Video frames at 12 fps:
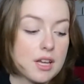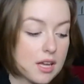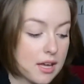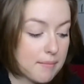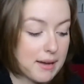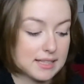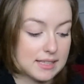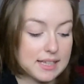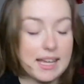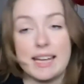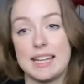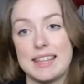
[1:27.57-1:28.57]
Basically
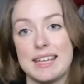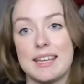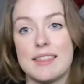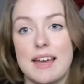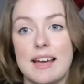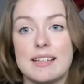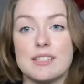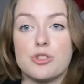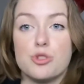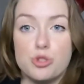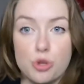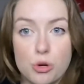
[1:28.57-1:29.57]
anything that is
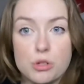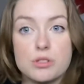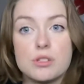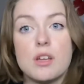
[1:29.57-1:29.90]
not